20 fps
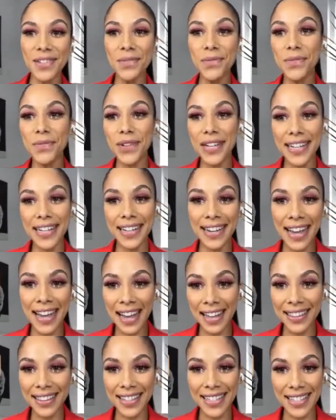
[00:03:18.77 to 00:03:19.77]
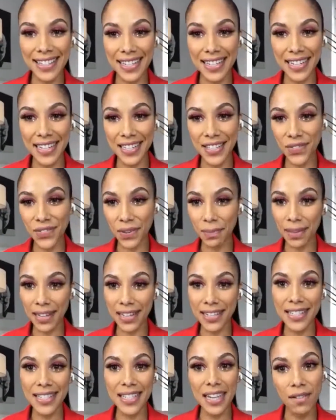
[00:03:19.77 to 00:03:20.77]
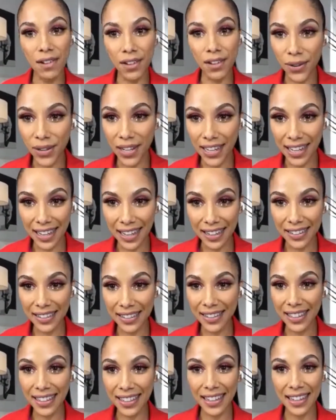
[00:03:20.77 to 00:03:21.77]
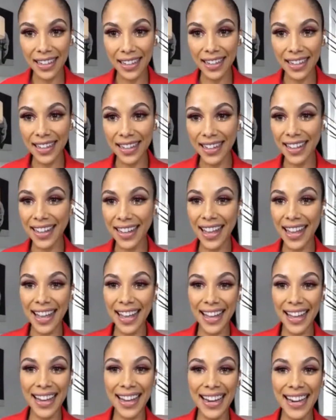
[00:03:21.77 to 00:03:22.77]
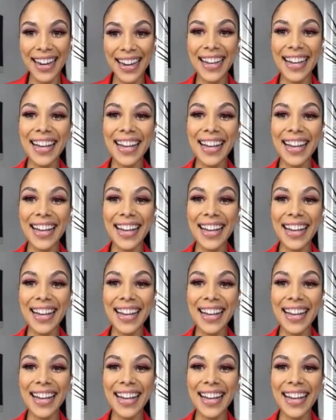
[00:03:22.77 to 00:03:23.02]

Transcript: reenact the scenes from like Sábado Gigante, and